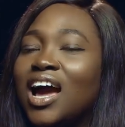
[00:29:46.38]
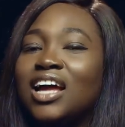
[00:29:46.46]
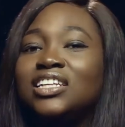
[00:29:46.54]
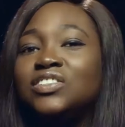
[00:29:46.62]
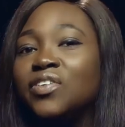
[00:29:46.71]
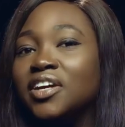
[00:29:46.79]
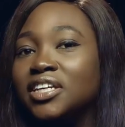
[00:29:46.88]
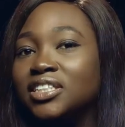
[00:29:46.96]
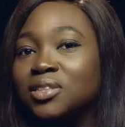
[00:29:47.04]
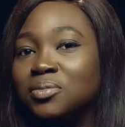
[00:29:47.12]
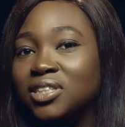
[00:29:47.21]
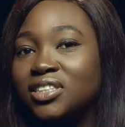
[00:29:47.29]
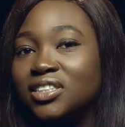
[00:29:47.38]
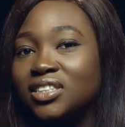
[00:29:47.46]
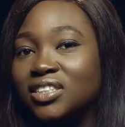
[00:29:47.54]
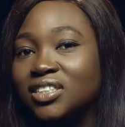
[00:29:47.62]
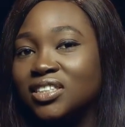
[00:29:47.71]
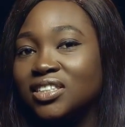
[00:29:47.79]
Ah, this is very intimate.
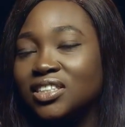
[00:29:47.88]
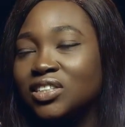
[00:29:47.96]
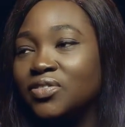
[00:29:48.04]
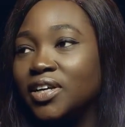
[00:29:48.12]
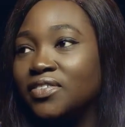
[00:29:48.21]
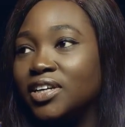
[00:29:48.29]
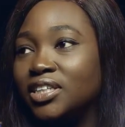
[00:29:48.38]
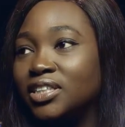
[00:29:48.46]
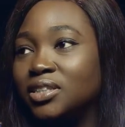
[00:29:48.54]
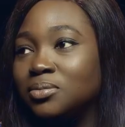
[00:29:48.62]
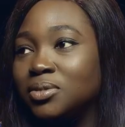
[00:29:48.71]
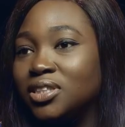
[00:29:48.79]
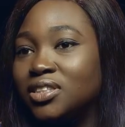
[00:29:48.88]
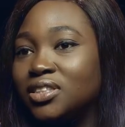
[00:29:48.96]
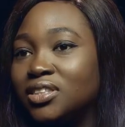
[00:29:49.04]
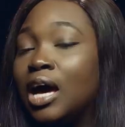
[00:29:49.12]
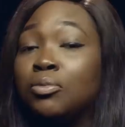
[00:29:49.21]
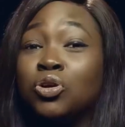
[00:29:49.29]
This is very, very intimate.
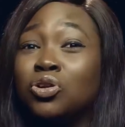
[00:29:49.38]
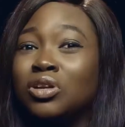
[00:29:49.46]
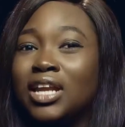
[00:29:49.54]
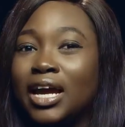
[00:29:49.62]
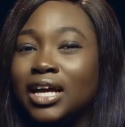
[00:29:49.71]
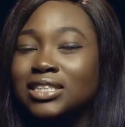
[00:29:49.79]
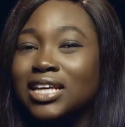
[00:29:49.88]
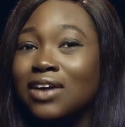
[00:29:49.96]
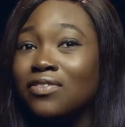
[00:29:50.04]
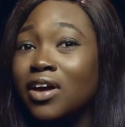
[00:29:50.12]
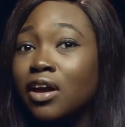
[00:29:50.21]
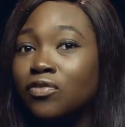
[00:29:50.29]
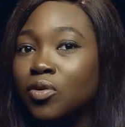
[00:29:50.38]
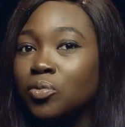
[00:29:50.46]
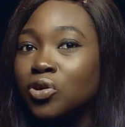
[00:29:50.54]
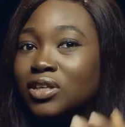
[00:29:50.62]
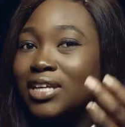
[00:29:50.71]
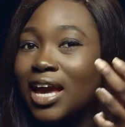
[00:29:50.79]
I'm not going to lie and say I've heard
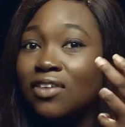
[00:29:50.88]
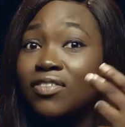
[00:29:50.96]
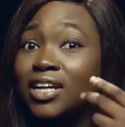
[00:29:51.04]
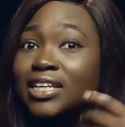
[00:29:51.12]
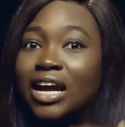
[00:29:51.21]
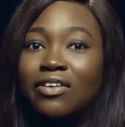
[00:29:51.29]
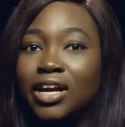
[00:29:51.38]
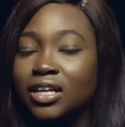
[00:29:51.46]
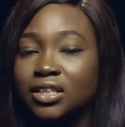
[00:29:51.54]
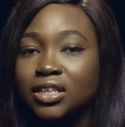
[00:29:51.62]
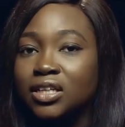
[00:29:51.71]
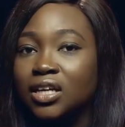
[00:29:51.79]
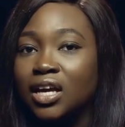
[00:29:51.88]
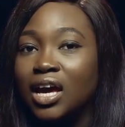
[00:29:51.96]
from God ever directly.